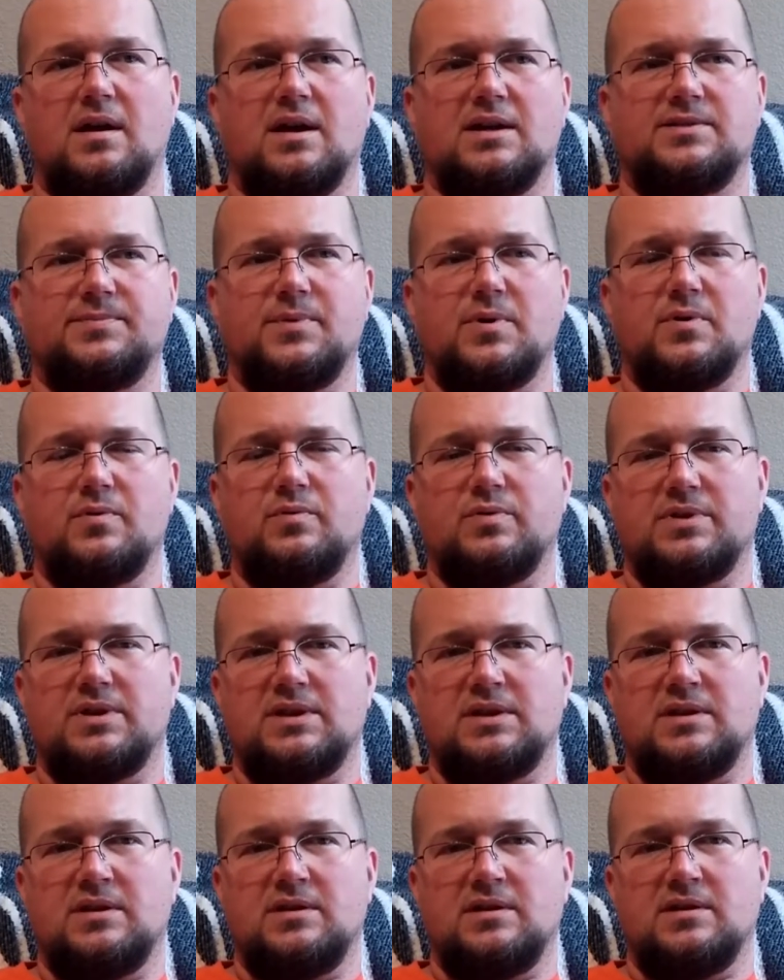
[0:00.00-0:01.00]
I spoke with
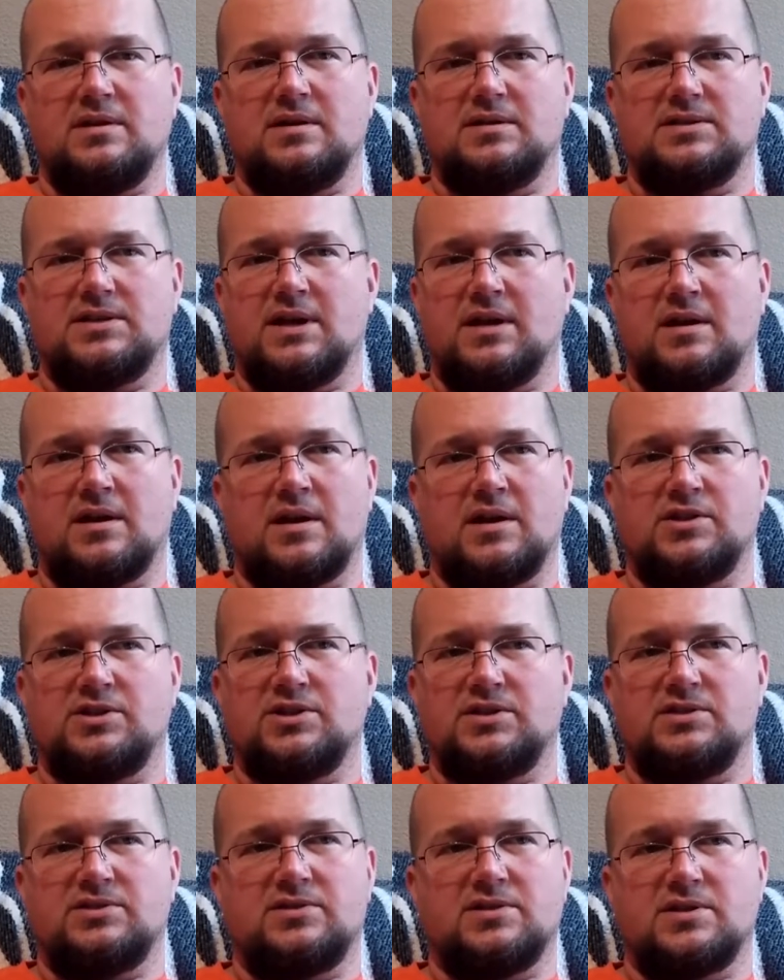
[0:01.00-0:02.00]
the
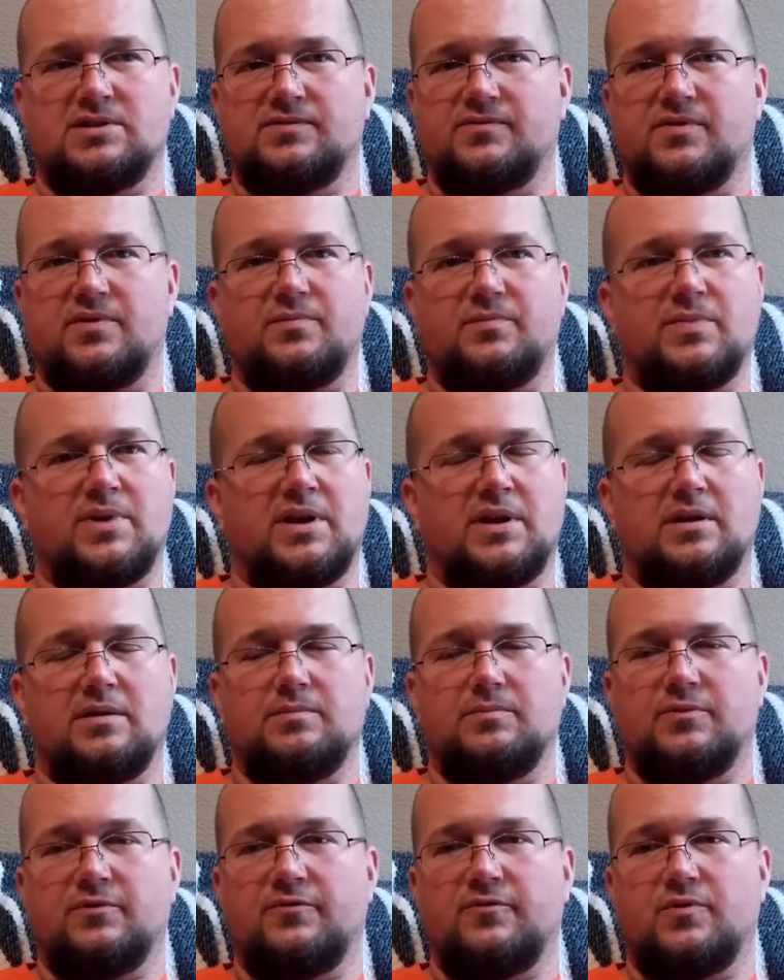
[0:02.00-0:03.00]
psychiatrist just for a
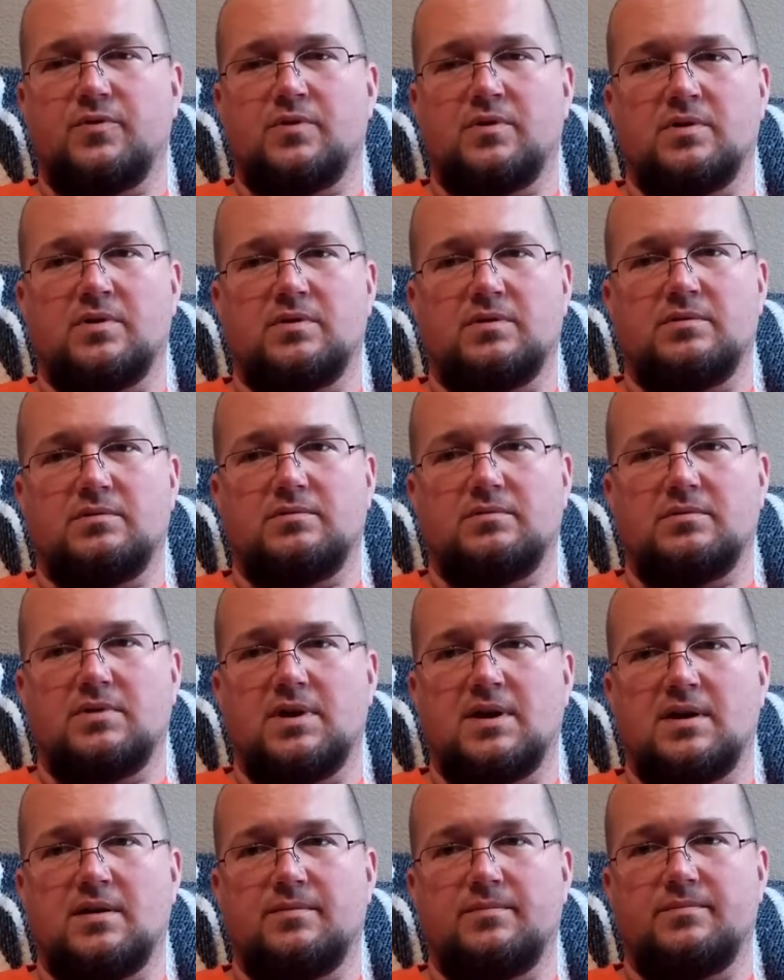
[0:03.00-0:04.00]
minute before
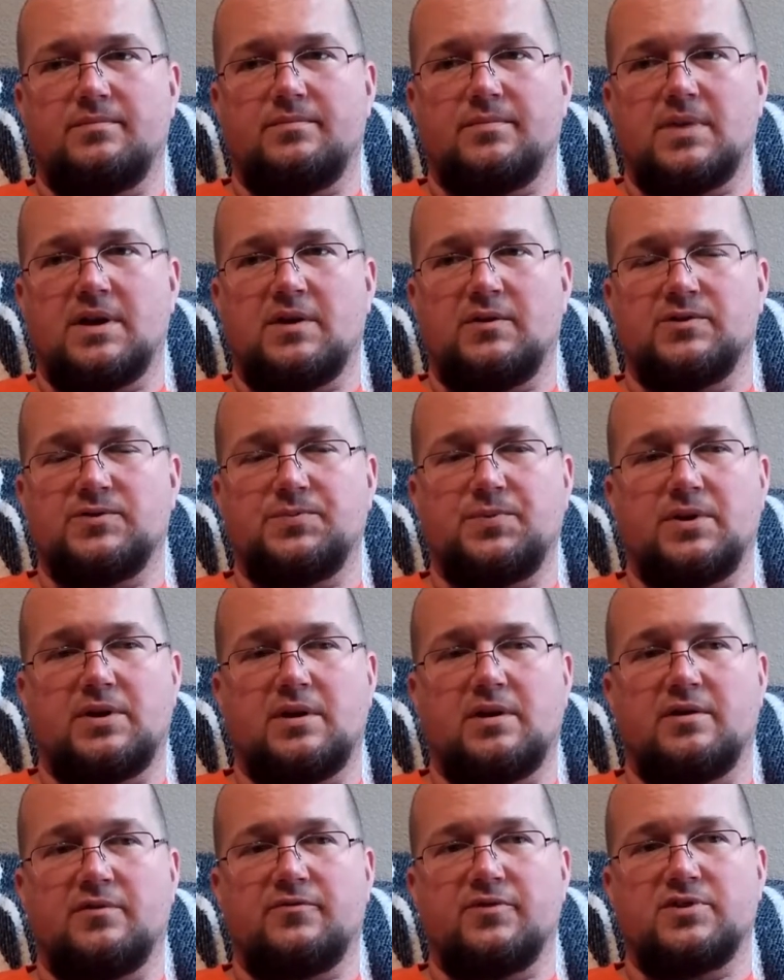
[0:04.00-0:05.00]
I was put
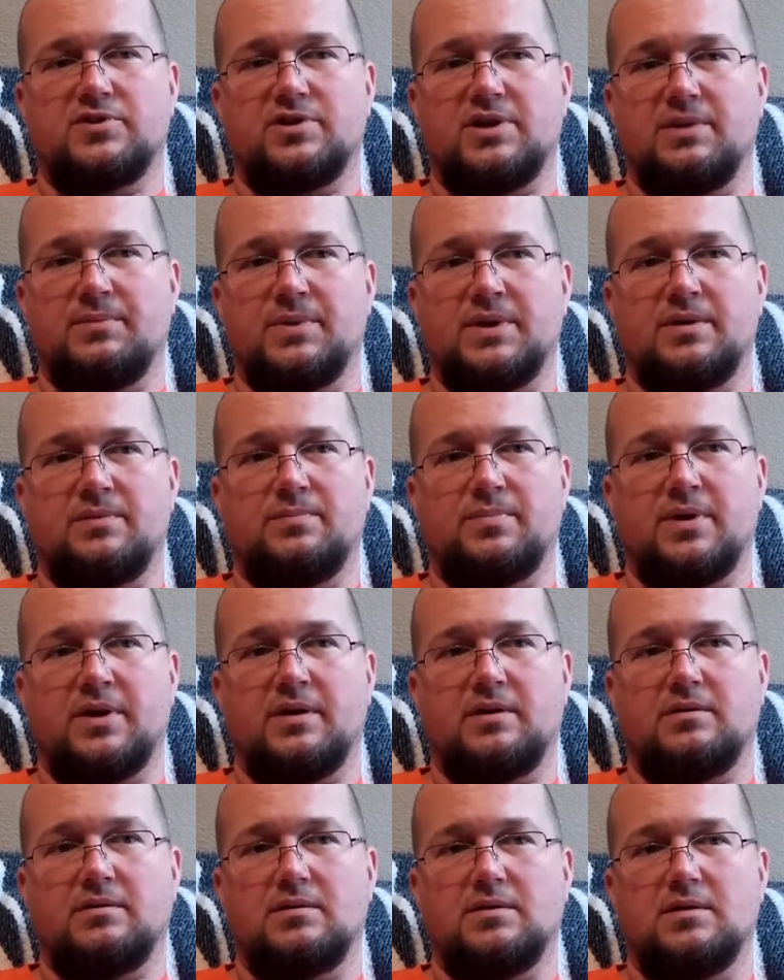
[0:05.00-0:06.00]
under for treatment,
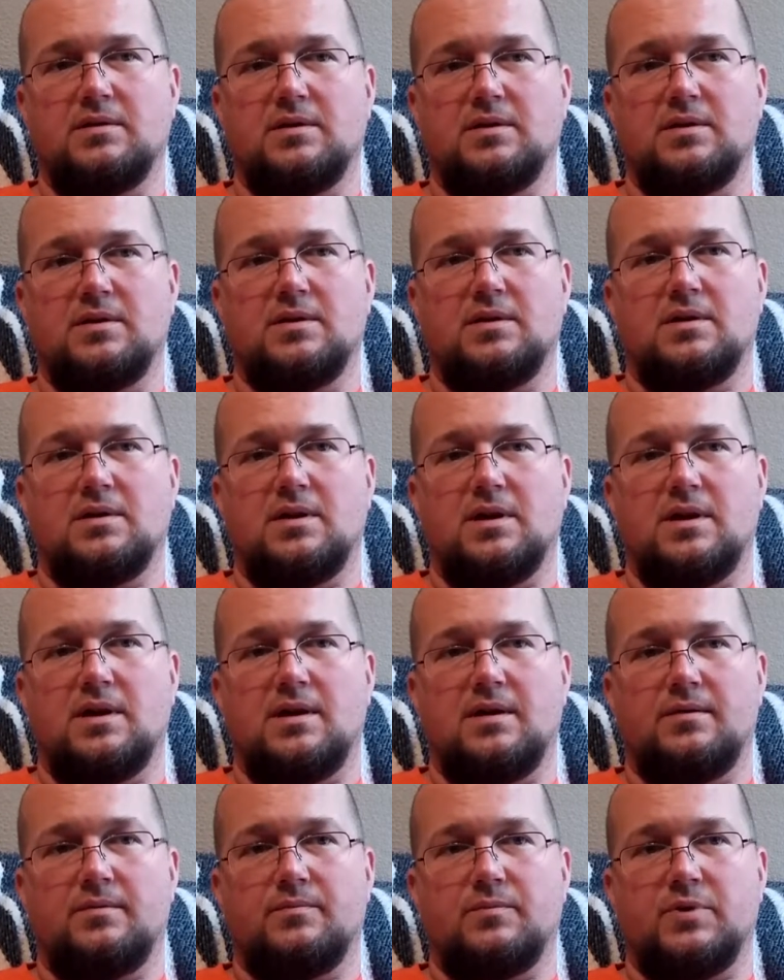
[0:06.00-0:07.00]
but
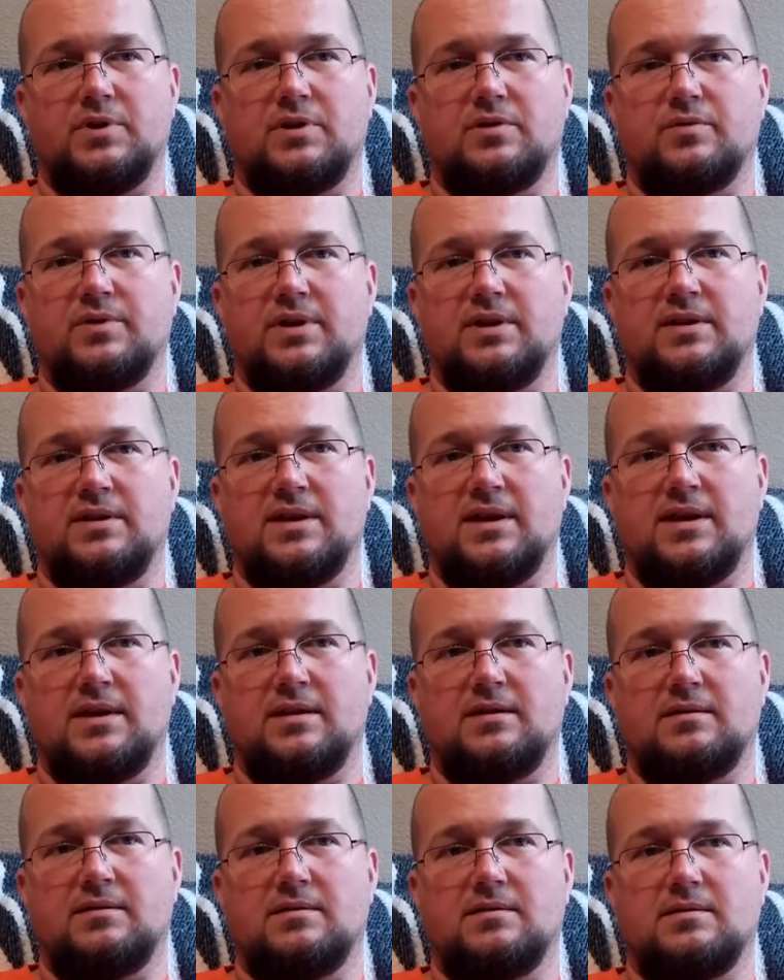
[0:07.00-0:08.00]
we agreed
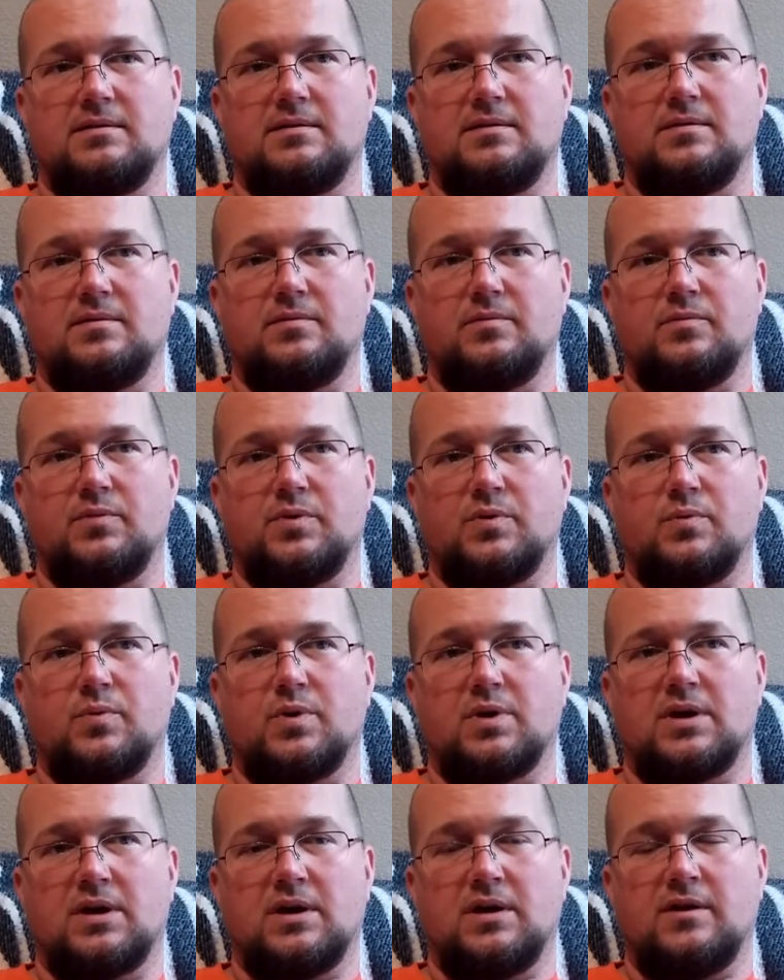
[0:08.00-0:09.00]
that we're
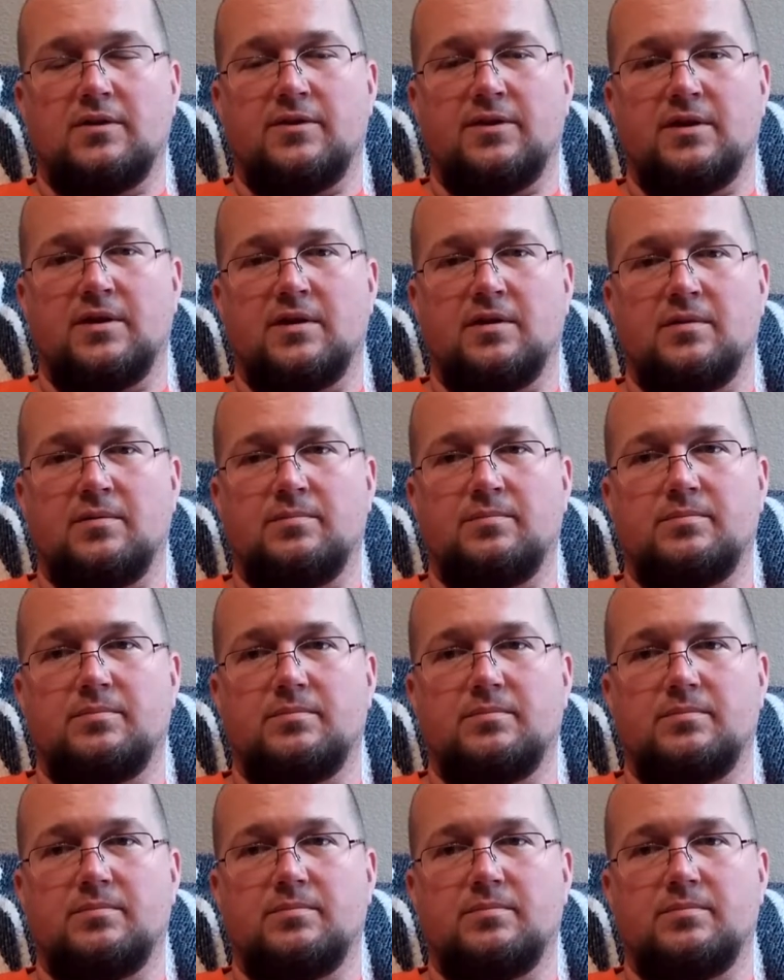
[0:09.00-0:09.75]
working on the